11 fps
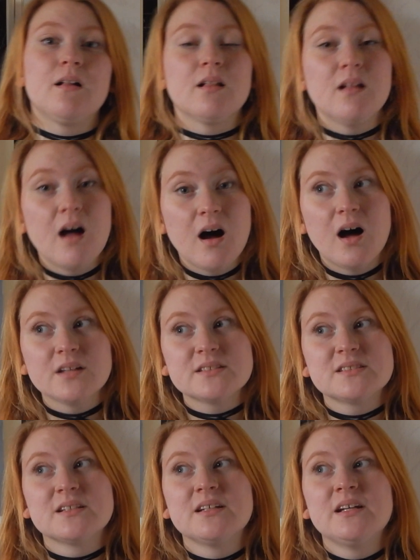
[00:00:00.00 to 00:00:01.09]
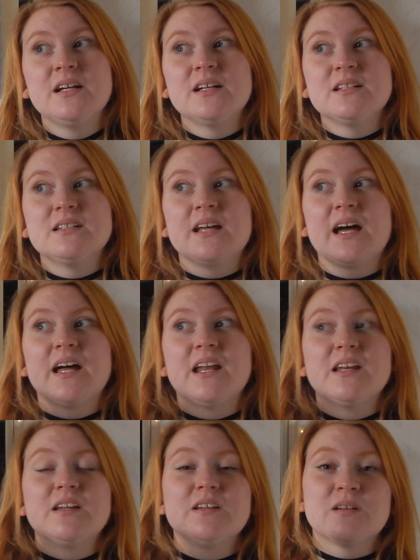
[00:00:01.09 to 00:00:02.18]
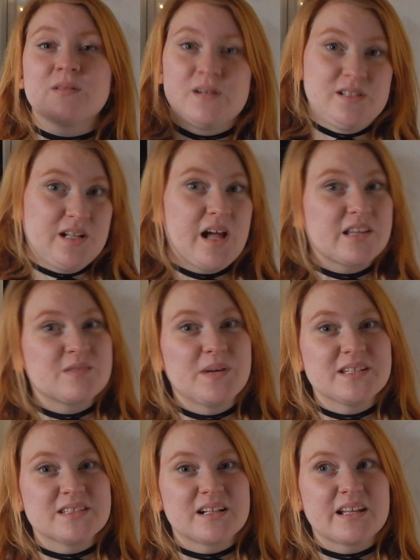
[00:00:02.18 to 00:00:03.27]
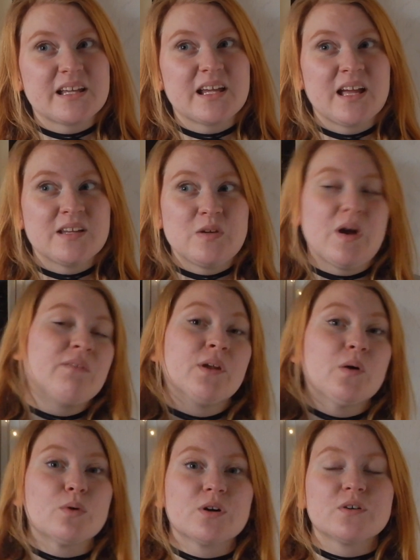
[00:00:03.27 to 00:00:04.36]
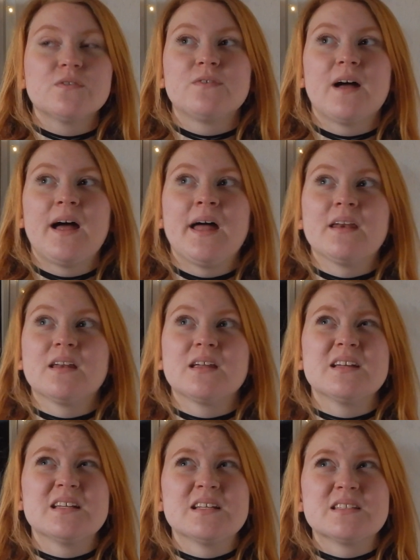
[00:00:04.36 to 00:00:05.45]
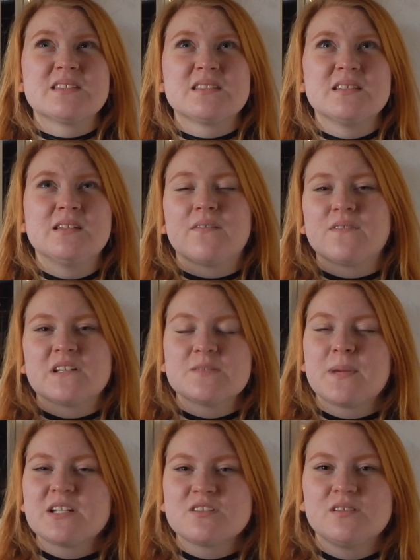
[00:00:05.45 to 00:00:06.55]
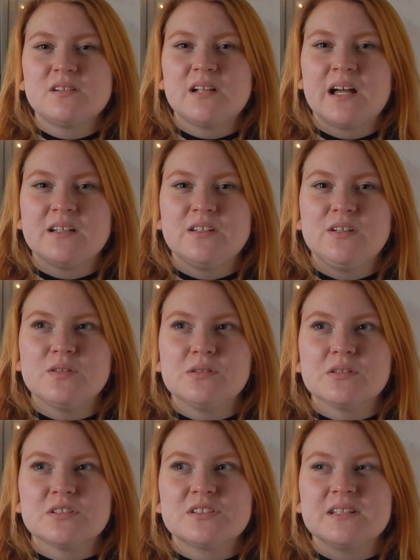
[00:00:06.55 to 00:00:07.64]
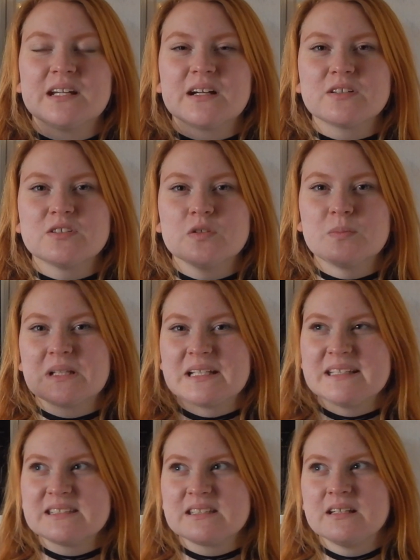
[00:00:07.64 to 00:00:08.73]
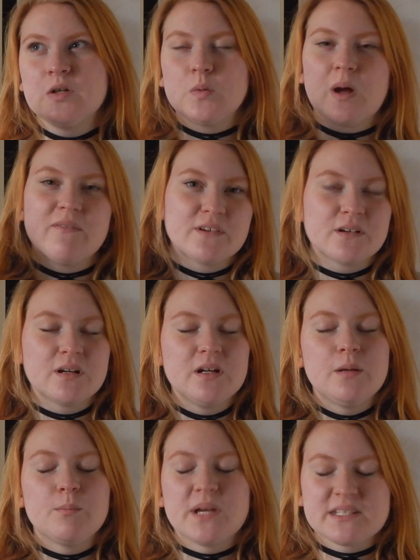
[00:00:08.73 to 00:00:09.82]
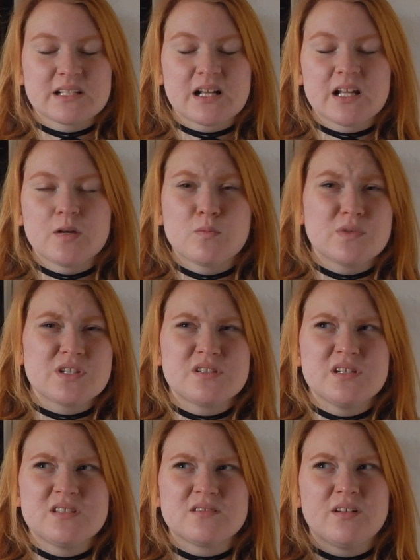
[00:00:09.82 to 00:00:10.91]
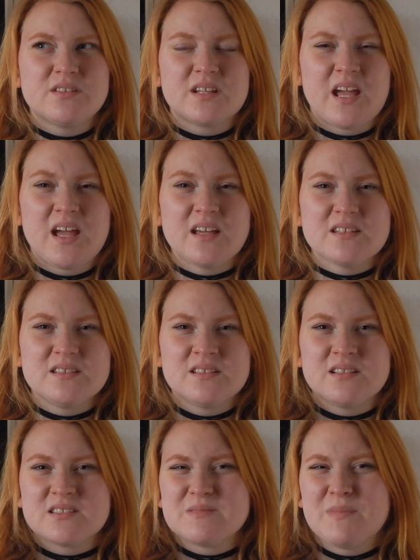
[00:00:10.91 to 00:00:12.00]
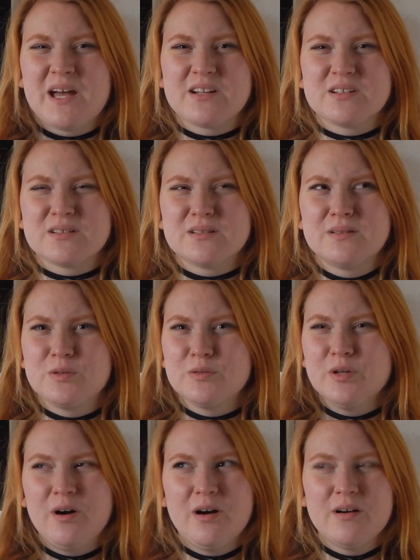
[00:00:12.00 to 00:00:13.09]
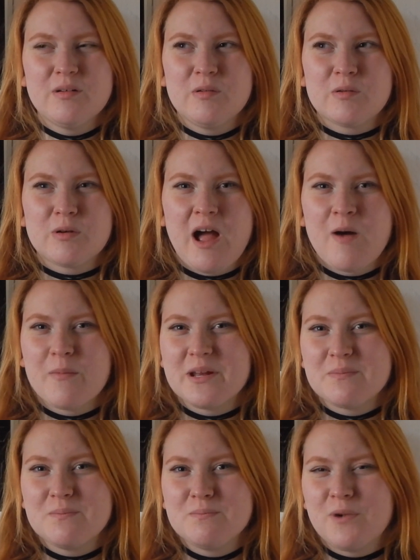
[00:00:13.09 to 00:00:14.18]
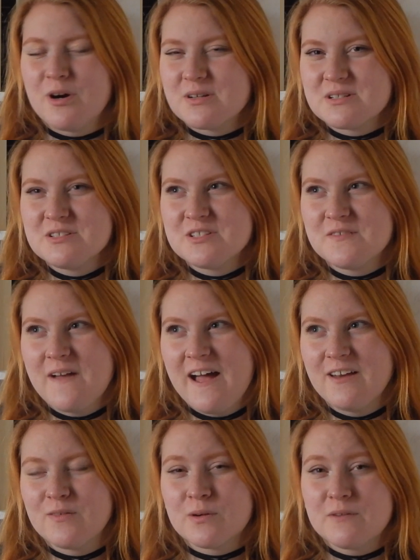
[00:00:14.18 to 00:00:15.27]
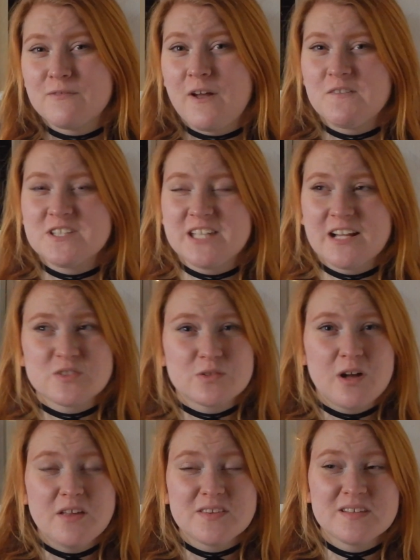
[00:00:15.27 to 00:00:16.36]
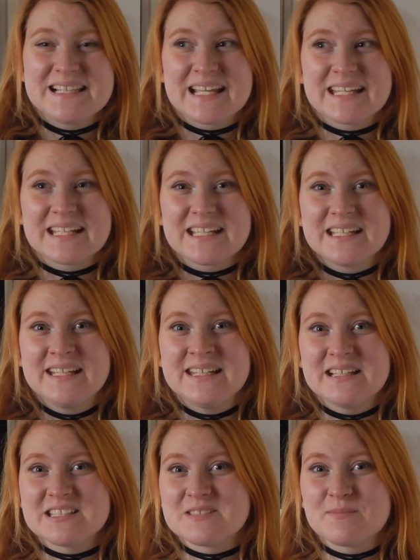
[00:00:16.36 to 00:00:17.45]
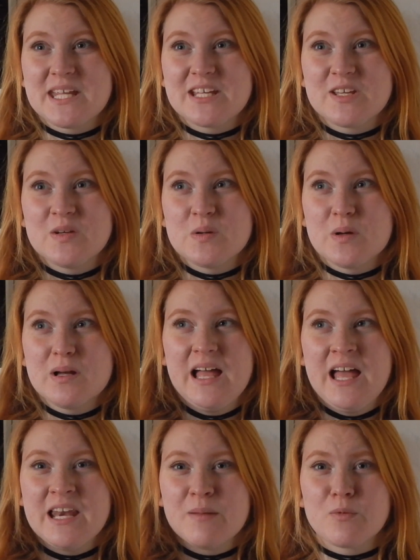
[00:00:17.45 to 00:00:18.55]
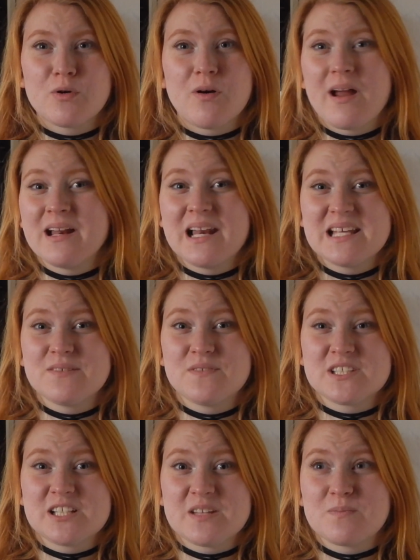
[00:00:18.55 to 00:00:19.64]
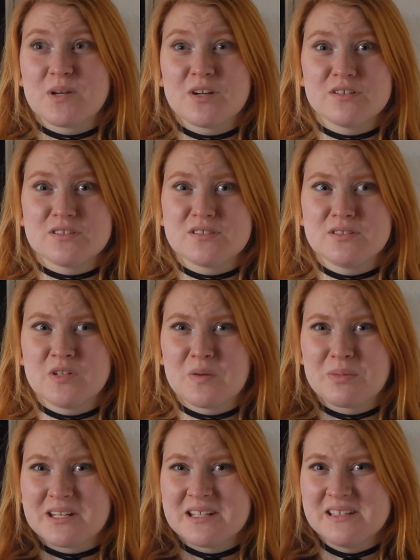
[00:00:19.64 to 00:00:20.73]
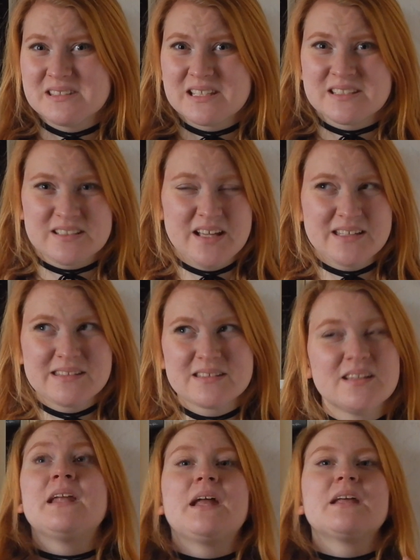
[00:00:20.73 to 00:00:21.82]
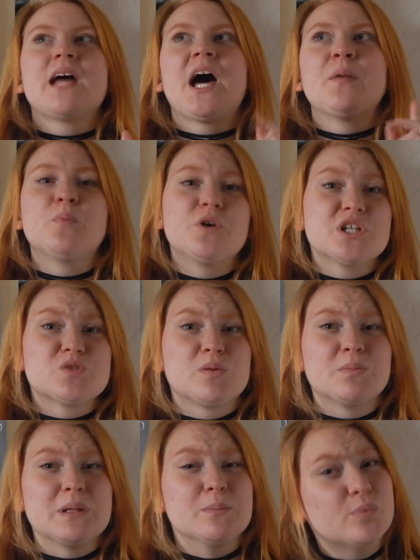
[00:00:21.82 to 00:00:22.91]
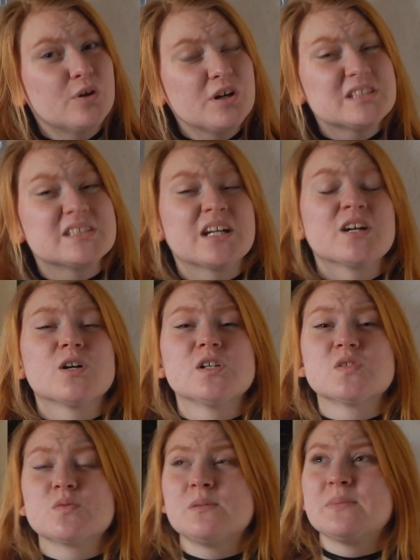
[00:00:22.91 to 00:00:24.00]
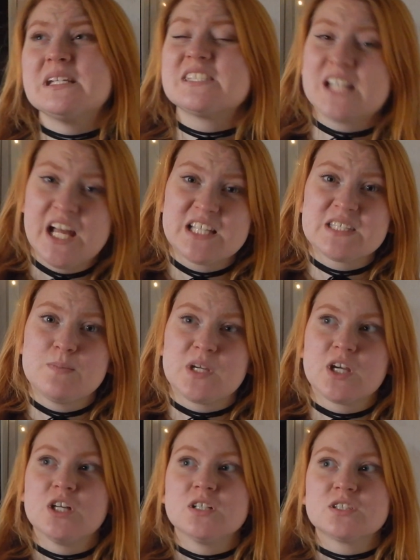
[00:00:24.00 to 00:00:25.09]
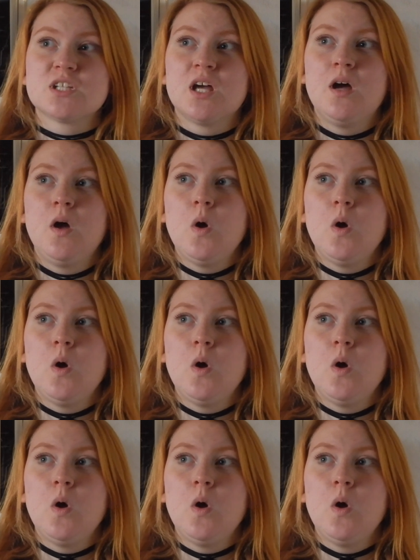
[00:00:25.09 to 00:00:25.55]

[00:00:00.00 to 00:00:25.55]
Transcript: a lot, then you're a slut, basically, and you have no worth, and it's nothing special, and you're just there to please whoever, basically, which is not the case. It doesn't matter who you are, or how many partners you've had, or if you have sex or not. Like, it doesn't make you any more or any less of a slut, because nobody is a slut. And then it had boys will be boys and girls will be sluts, because